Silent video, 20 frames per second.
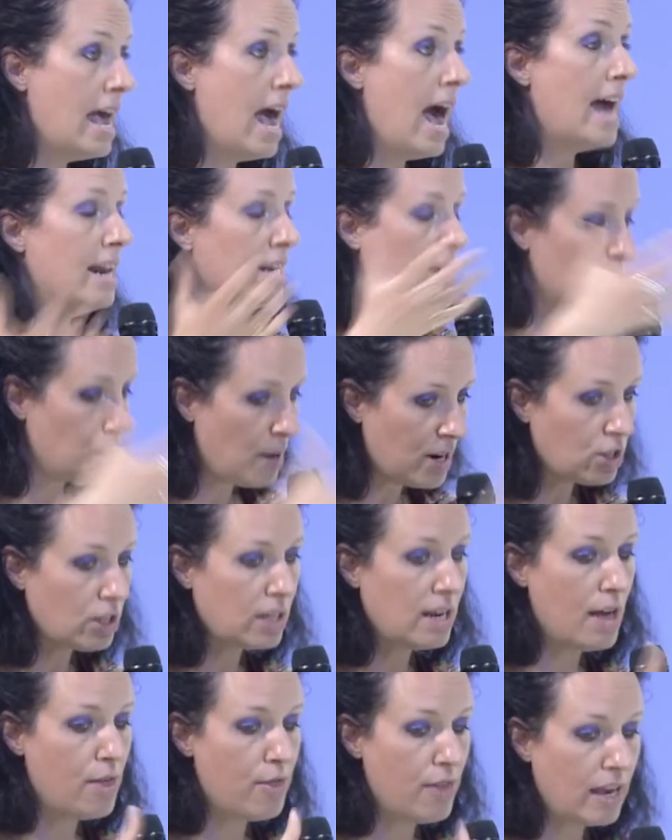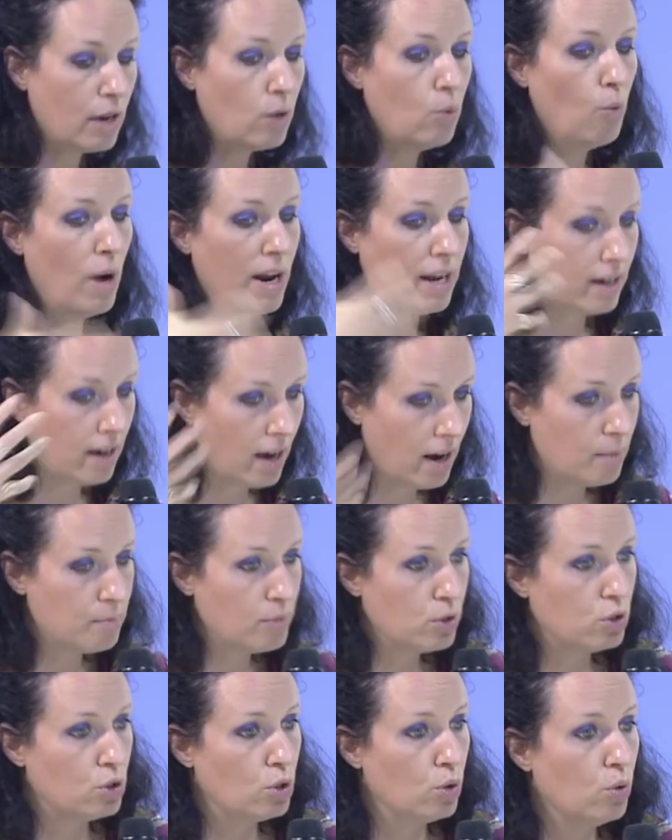And especially, I think, when it
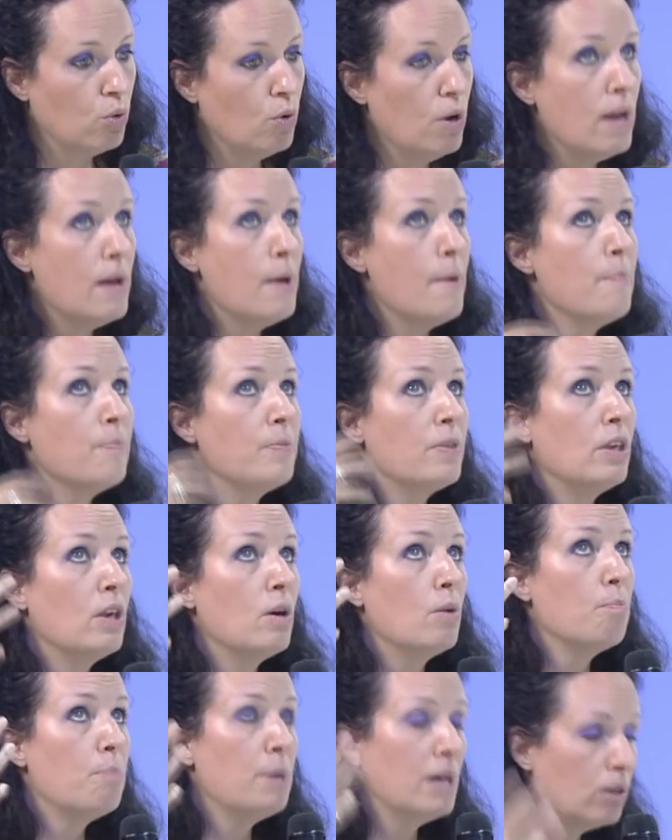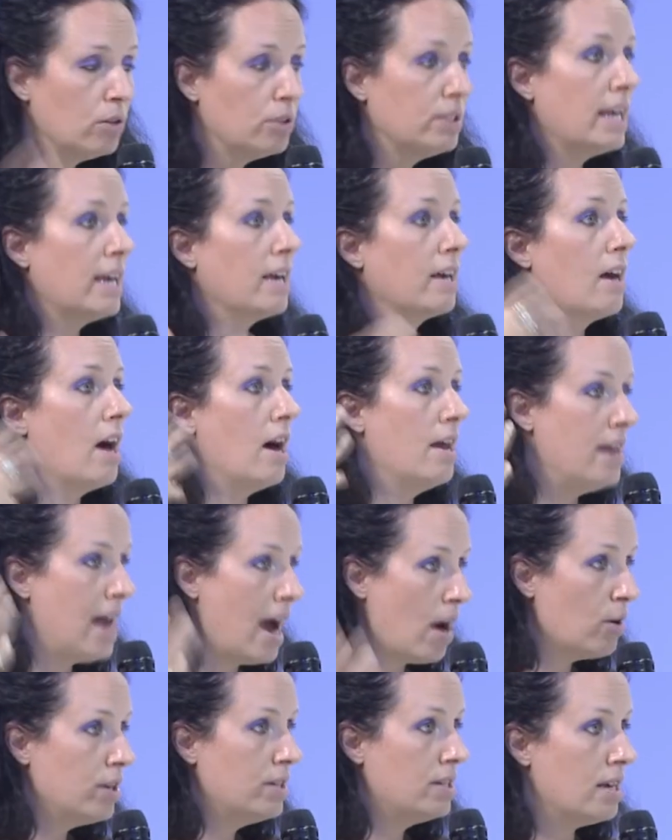comes to building a
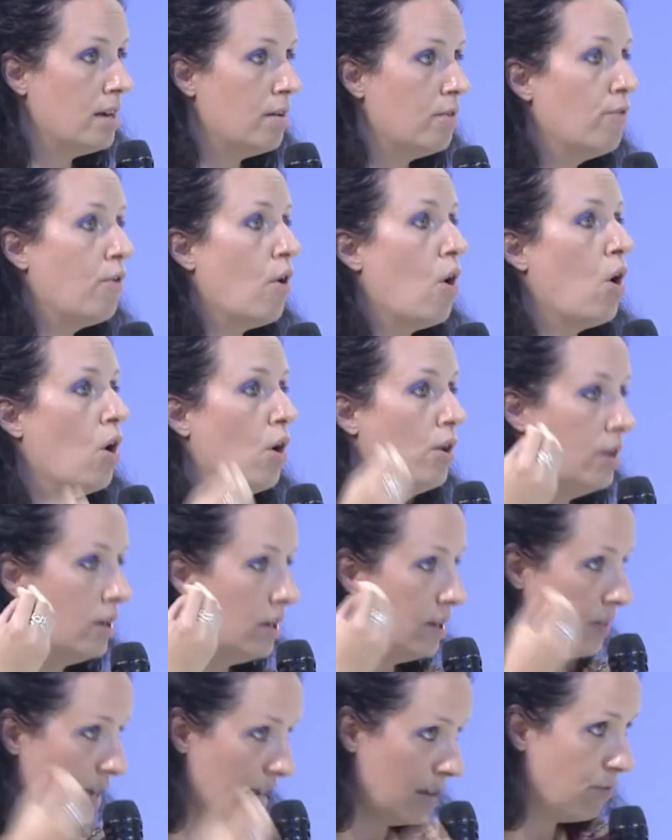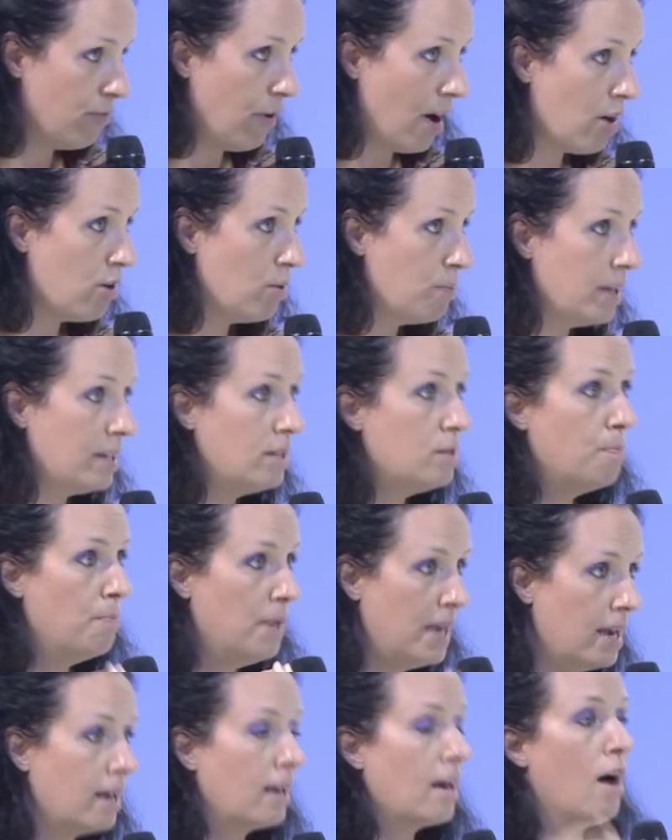narrative on the environment
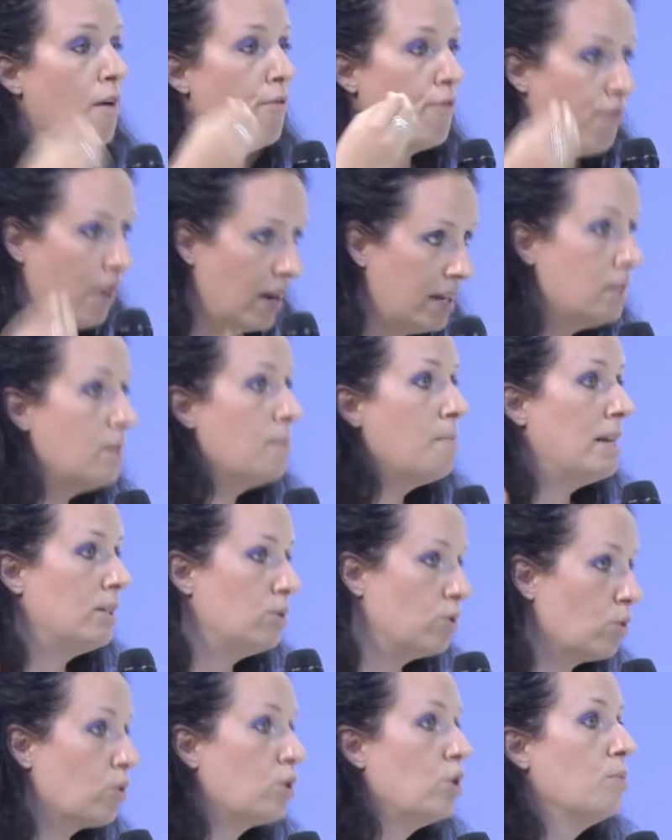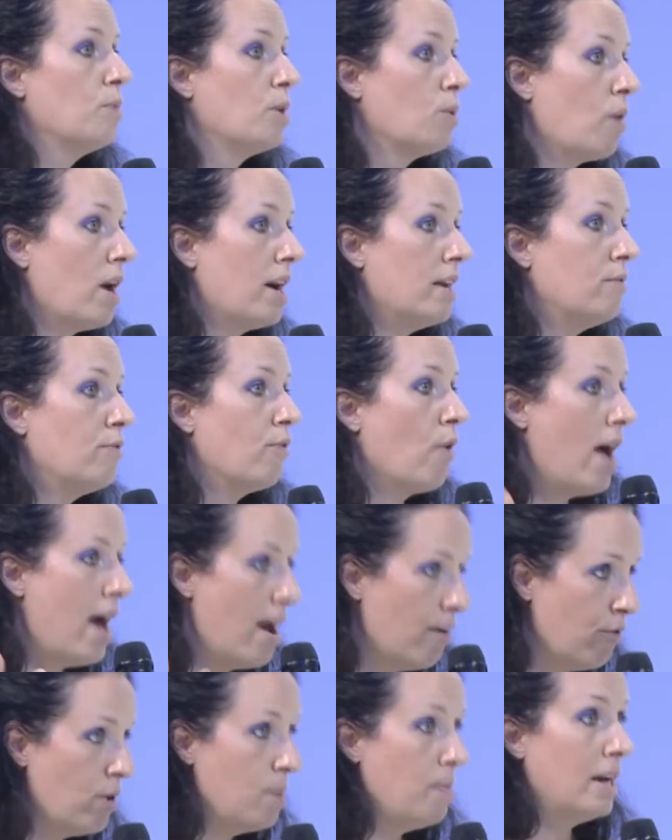being a fundamental human right for
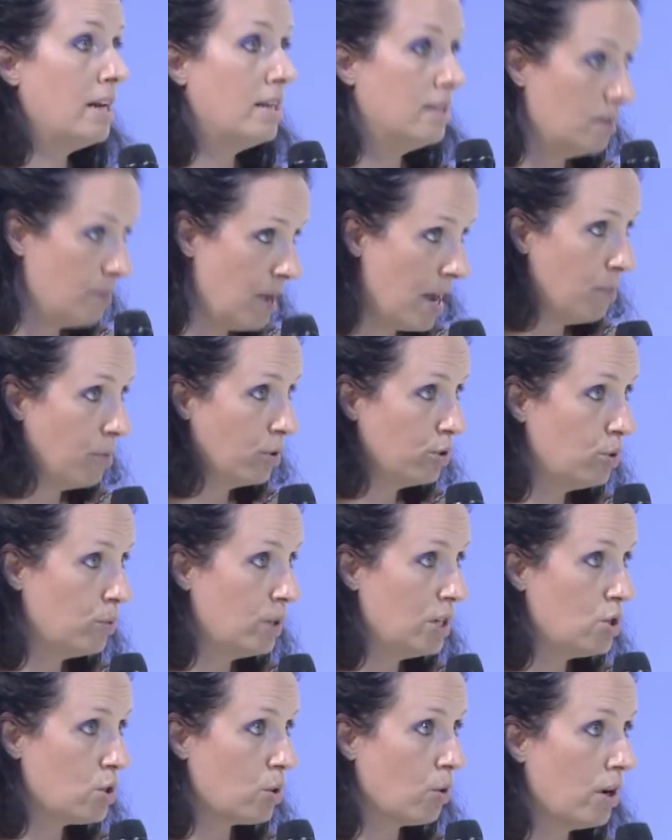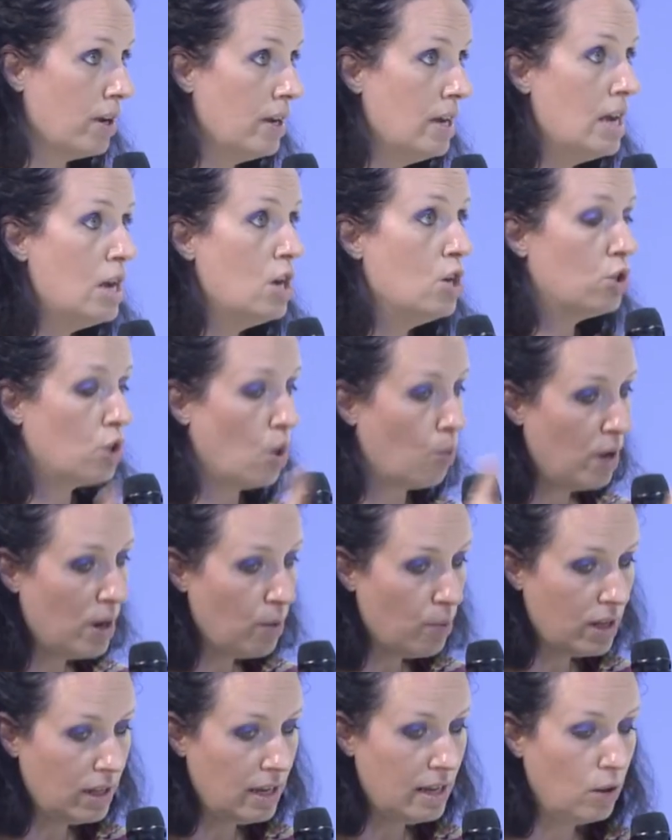everybody to be able to enjoy. So we
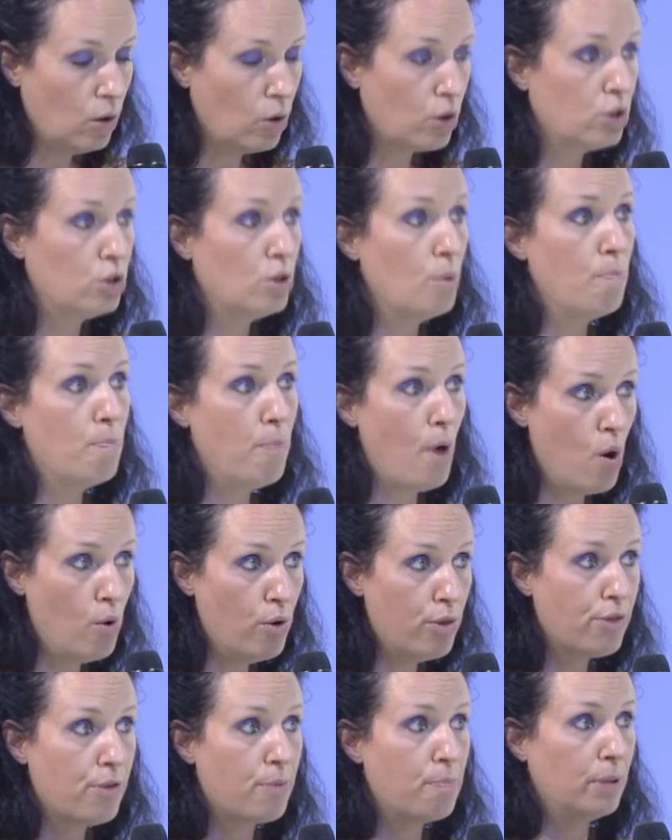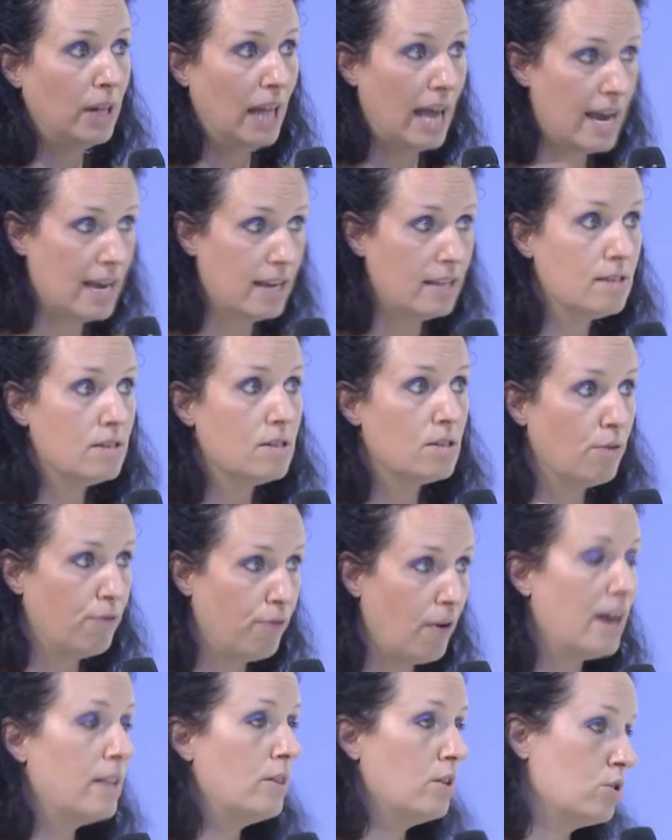really look to both planes to
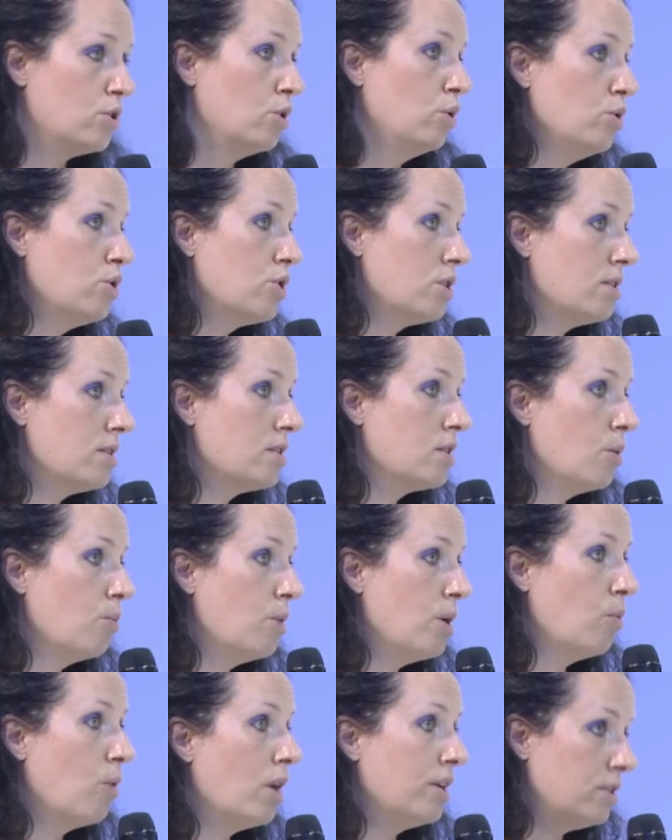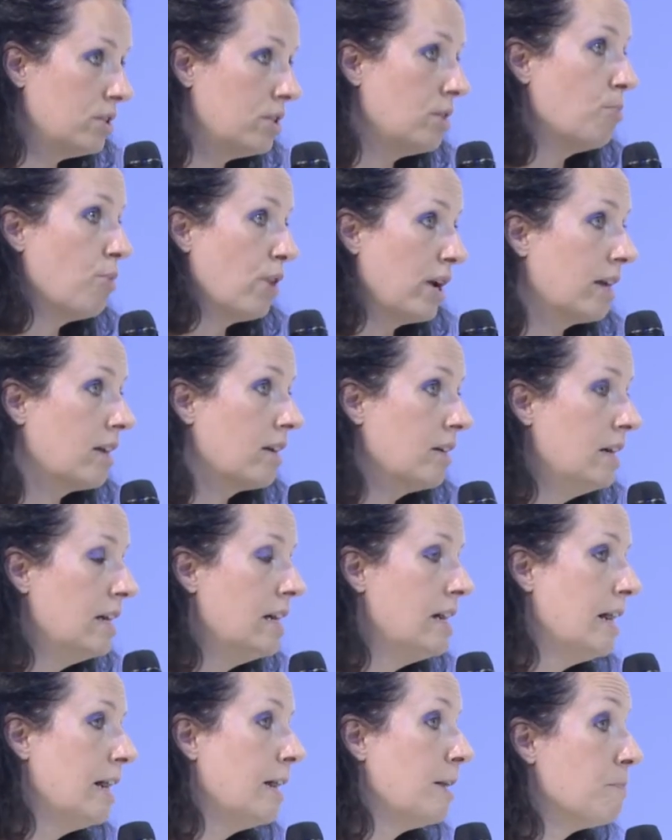find the solutions that we want to bring
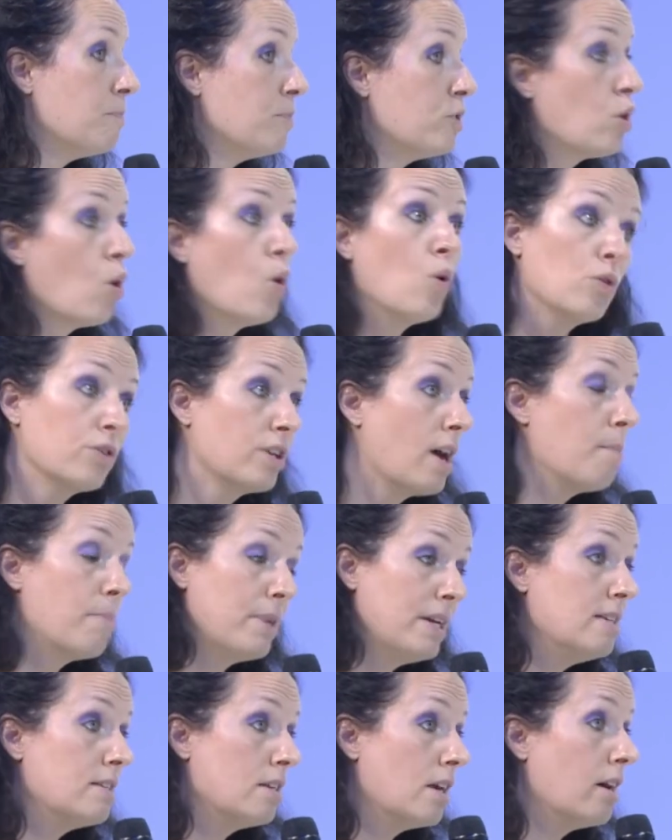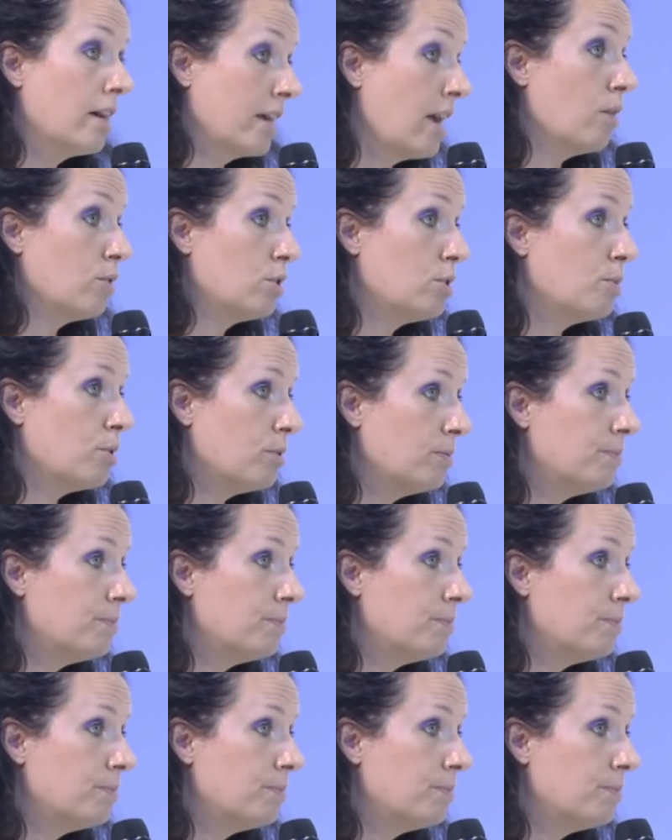to hold companies accountable.